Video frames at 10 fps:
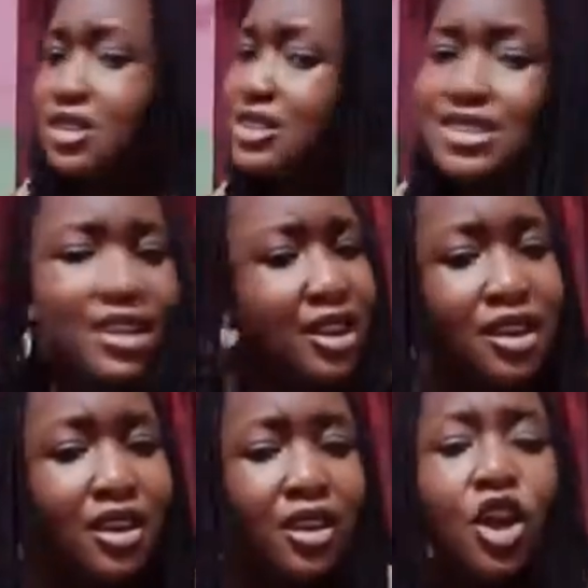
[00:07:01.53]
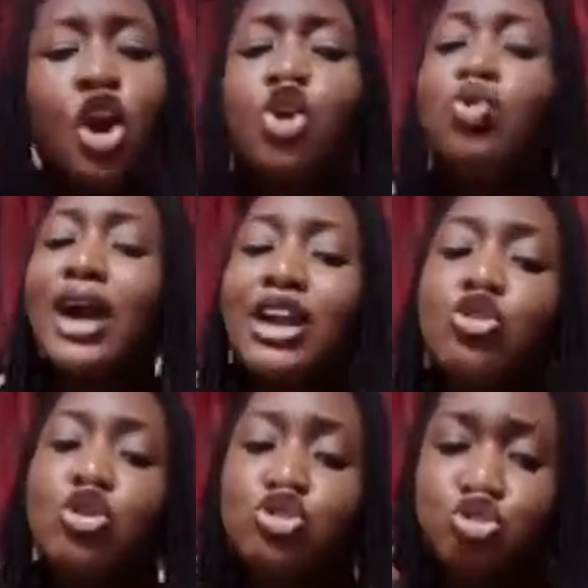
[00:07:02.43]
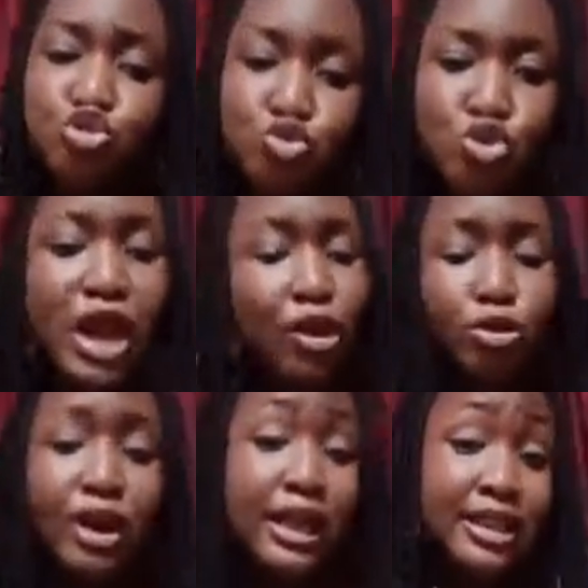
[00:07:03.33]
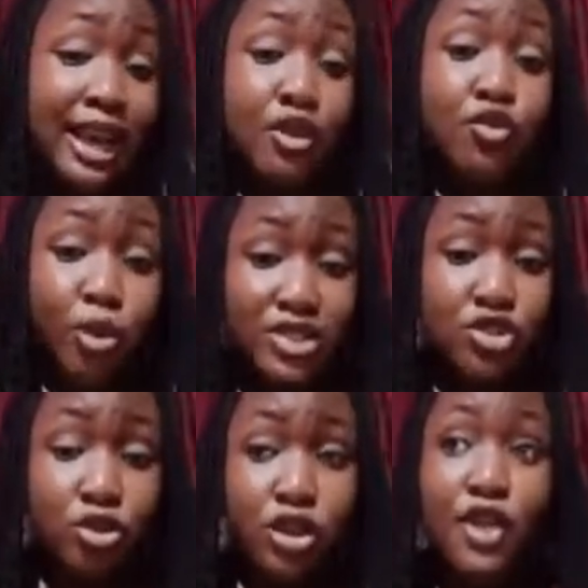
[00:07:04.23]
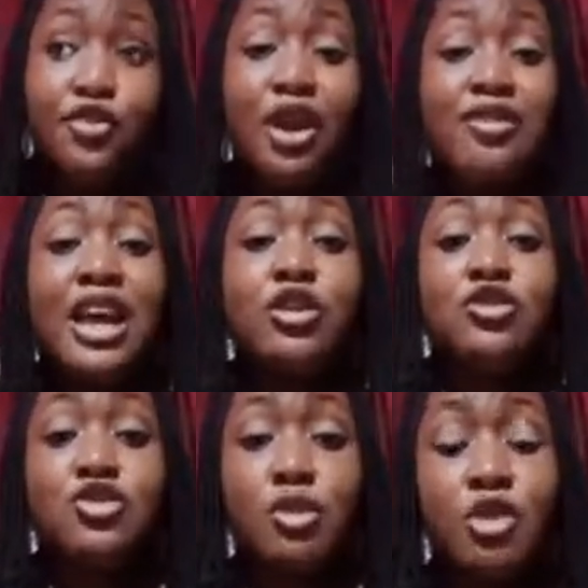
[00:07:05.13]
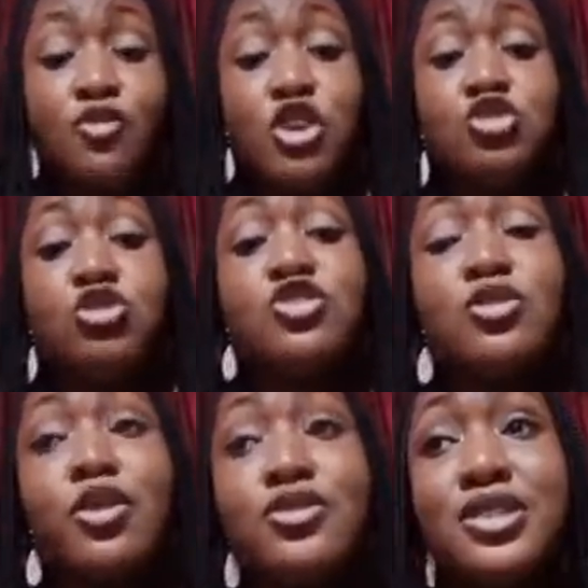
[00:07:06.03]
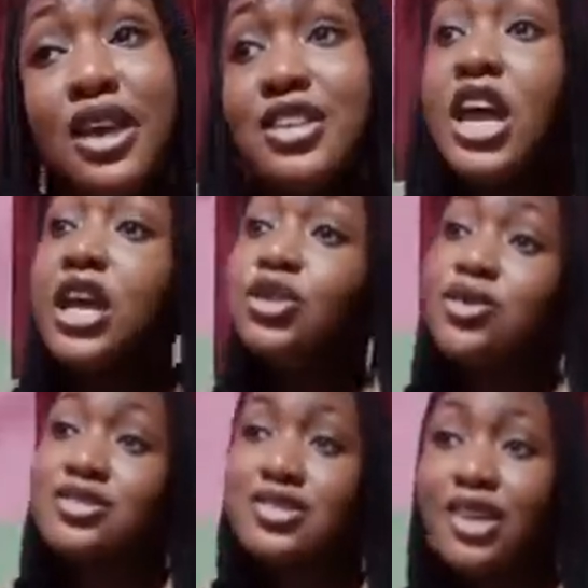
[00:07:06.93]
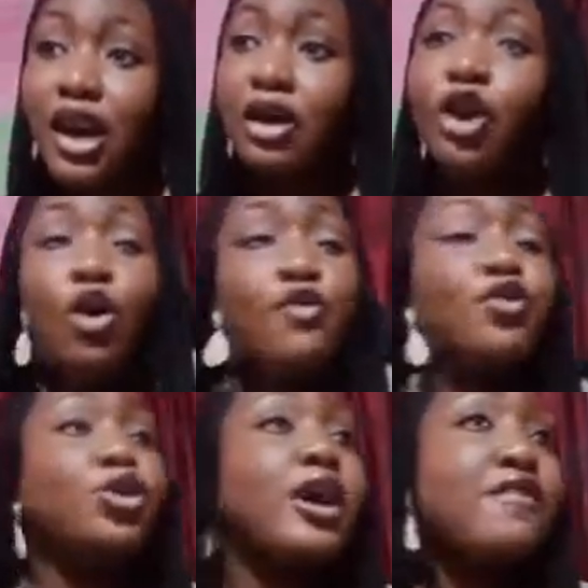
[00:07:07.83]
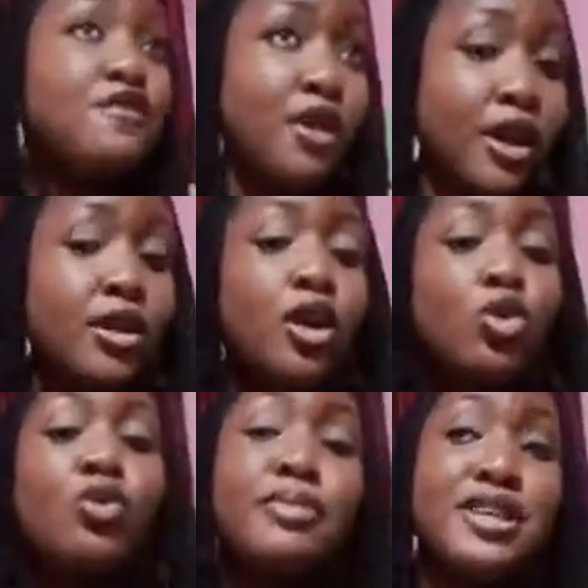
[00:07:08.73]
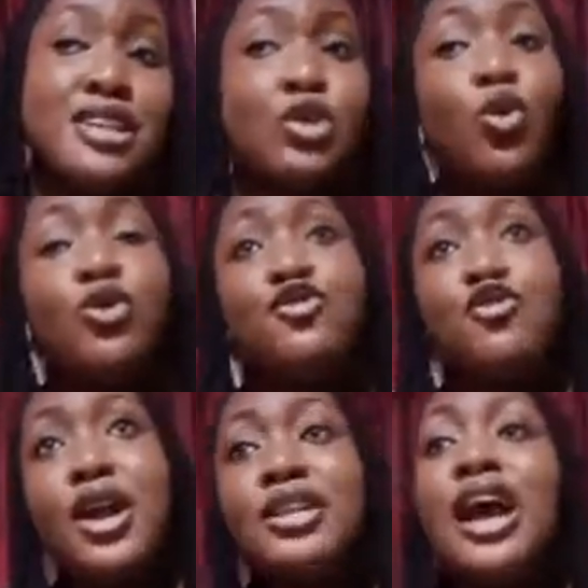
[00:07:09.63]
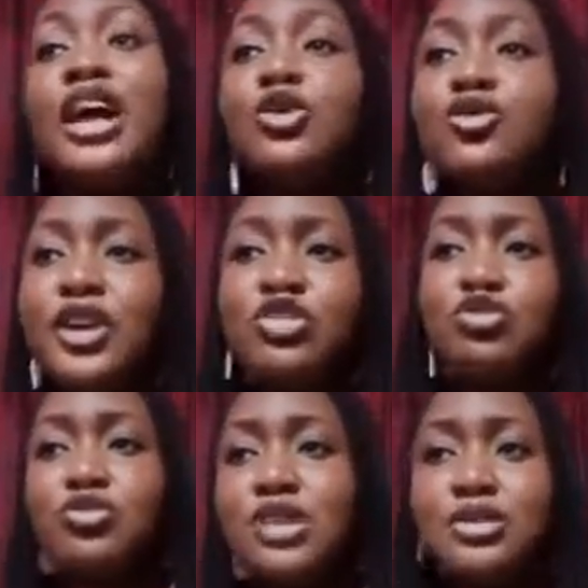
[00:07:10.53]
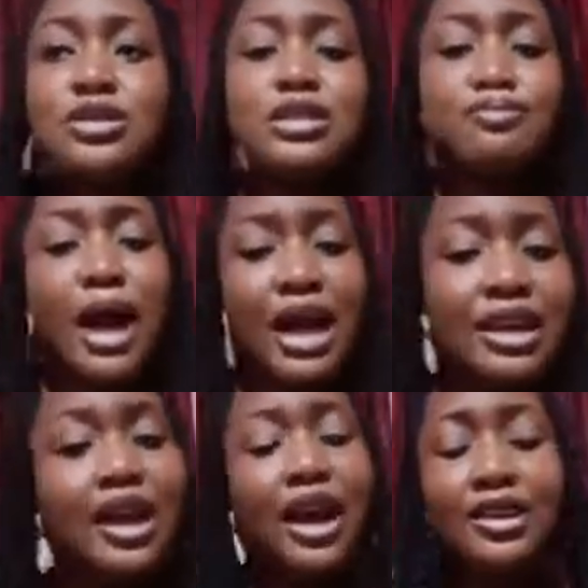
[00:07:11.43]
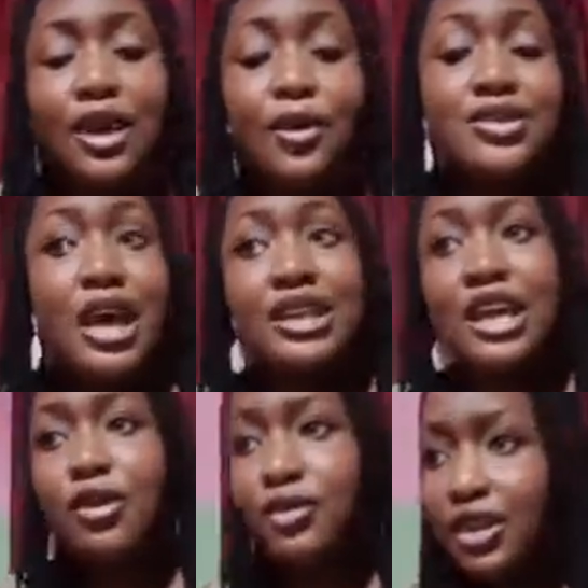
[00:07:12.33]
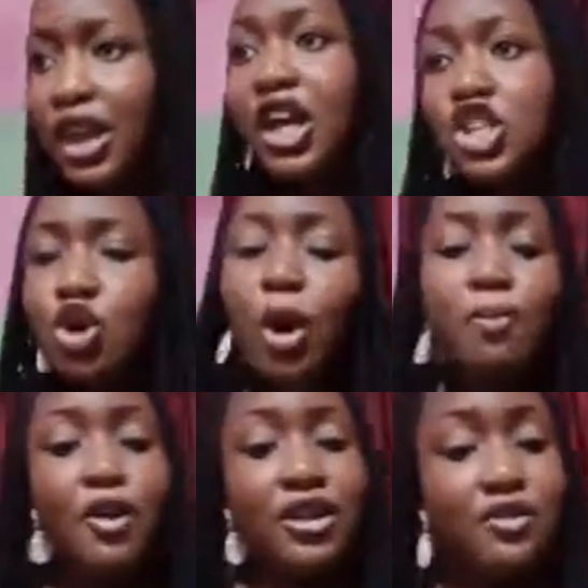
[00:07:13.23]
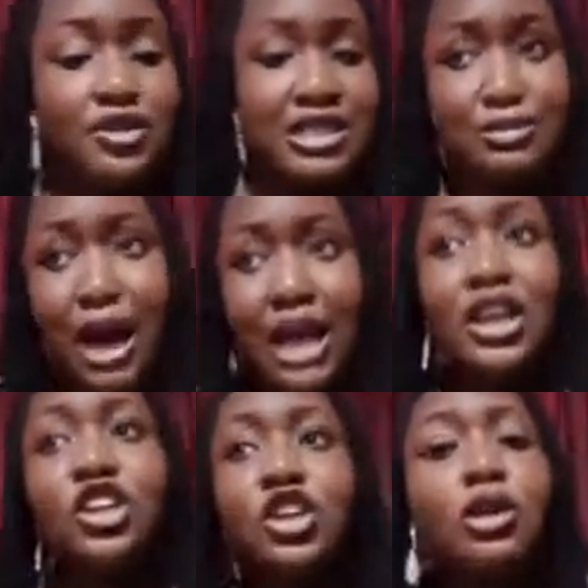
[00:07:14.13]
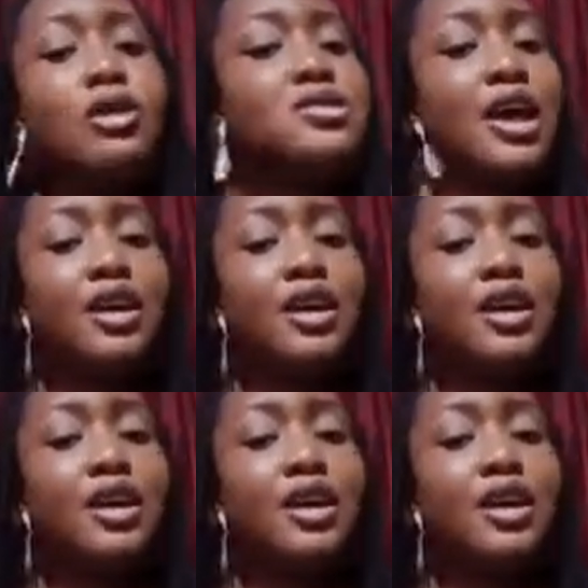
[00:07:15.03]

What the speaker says: is key. You cannot look at the kind of question. If you are relying on summary, of course, the summary of the text. It was this girl who followed her friend, who met an old friend, and the old friend introduced her to this man, and that was her at the end of the day. She got pregnant for this man. She lost her.